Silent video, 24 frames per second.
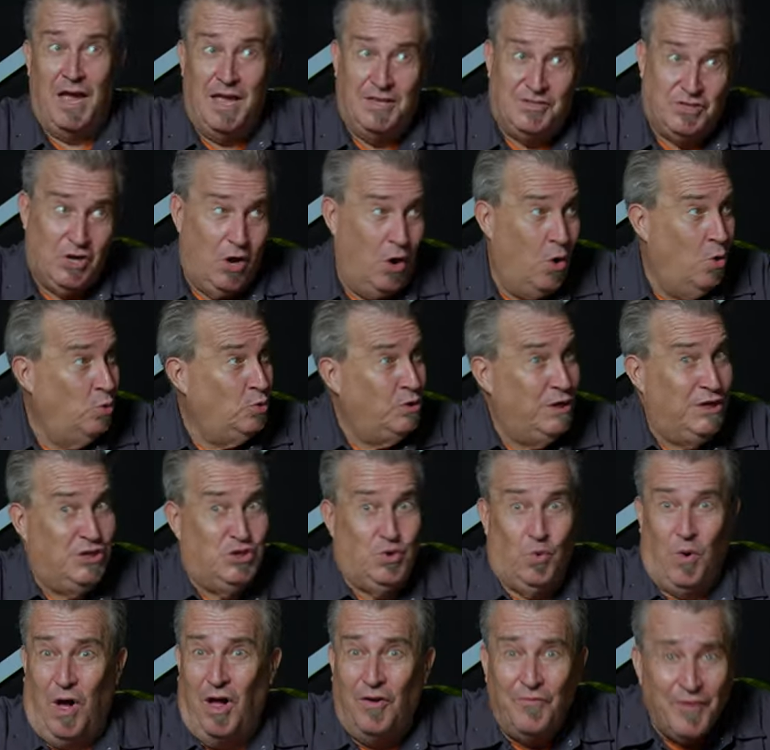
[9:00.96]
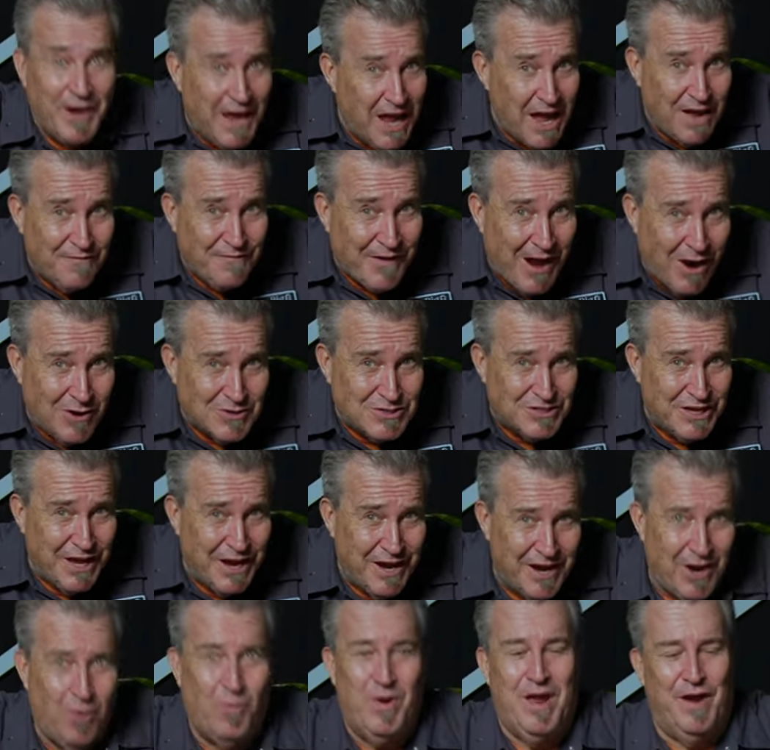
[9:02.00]
it's only twelve and a half hours
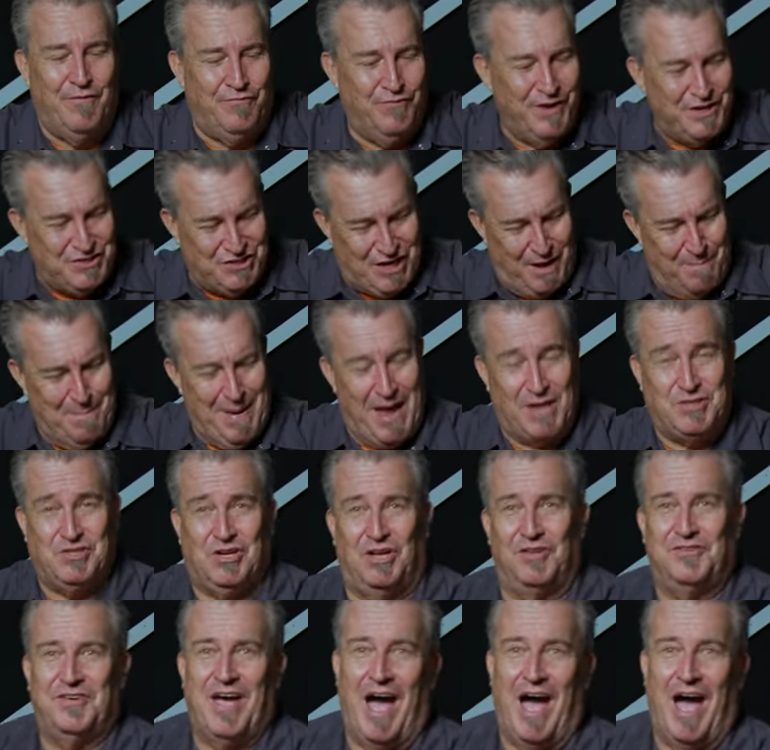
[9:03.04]
later and we have reached that magical